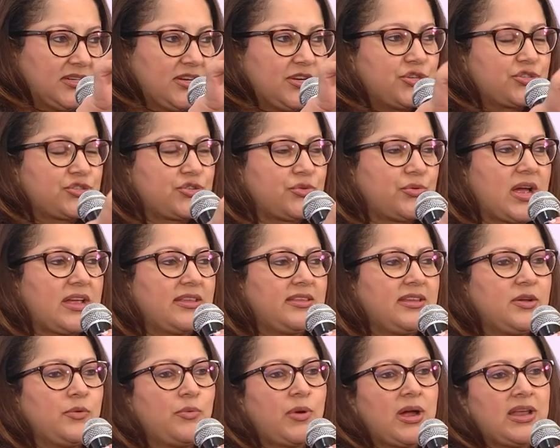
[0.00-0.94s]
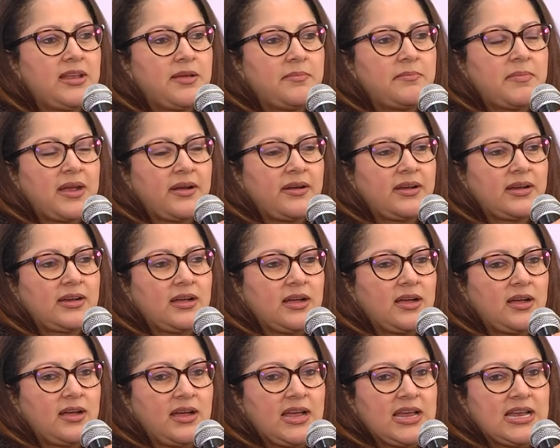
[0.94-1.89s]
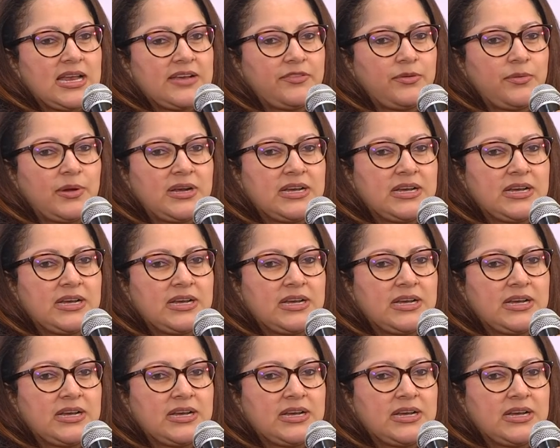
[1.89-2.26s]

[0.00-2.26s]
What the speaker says: So I think while America and everyone